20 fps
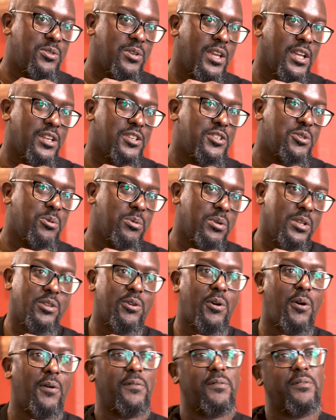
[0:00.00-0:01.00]
to get to
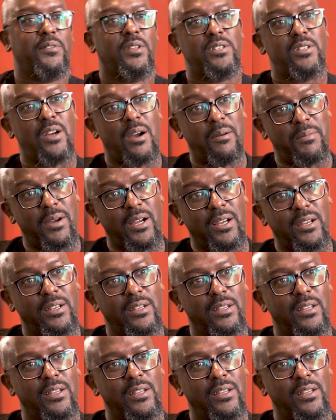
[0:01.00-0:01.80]
it off the tarmac?